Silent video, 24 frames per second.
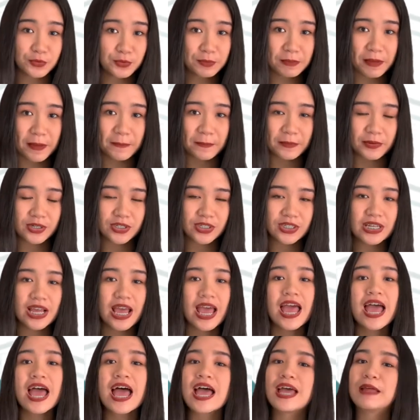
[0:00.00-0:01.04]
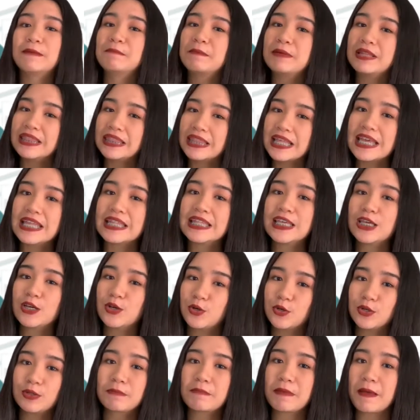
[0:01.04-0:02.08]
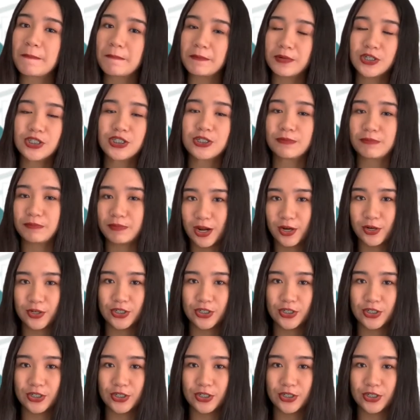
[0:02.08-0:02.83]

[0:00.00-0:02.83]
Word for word: new members and maintaining good membership